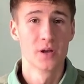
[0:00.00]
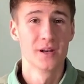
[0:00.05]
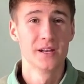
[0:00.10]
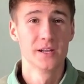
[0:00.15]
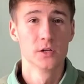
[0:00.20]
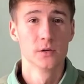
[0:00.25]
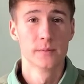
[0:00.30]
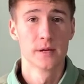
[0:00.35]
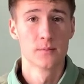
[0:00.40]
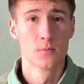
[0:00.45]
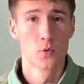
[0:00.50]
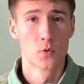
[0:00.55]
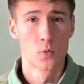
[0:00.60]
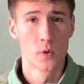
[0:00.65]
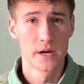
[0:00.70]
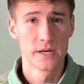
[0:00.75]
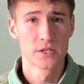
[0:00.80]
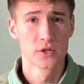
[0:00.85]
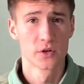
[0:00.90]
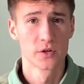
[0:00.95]
a little bit more
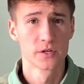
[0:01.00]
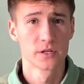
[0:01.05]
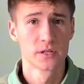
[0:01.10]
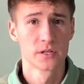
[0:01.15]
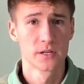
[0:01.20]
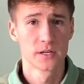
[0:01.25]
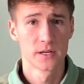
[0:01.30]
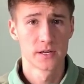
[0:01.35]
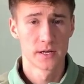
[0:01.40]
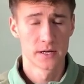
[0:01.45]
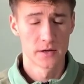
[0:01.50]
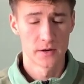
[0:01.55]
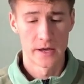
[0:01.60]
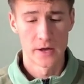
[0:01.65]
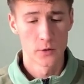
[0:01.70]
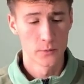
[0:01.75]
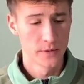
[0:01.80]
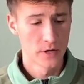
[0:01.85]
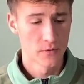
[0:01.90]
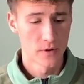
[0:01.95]
weight on,
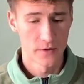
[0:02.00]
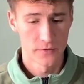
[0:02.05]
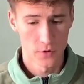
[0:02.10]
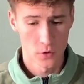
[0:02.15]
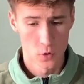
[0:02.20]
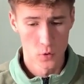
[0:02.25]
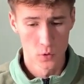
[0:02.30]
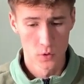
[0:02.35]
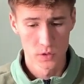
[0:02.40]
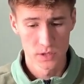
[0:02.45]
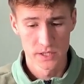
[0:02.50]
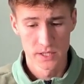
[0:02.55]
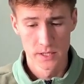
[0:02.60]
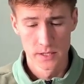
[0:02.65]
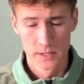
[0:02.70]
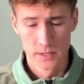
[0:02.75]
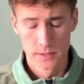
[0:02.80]
help me around the court.